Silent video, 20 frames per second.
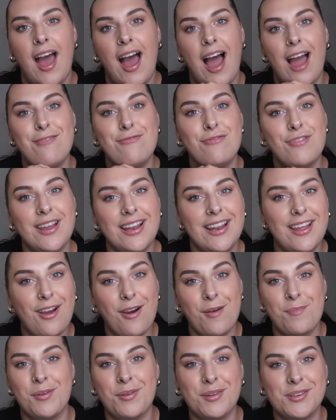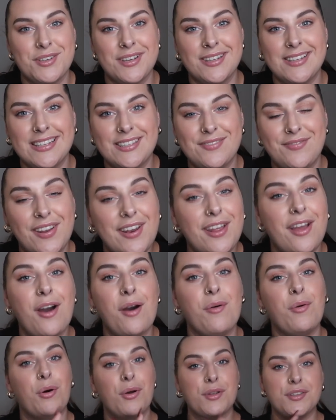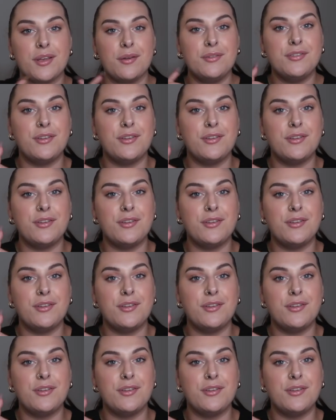I really hope you enjoyed this video. Also,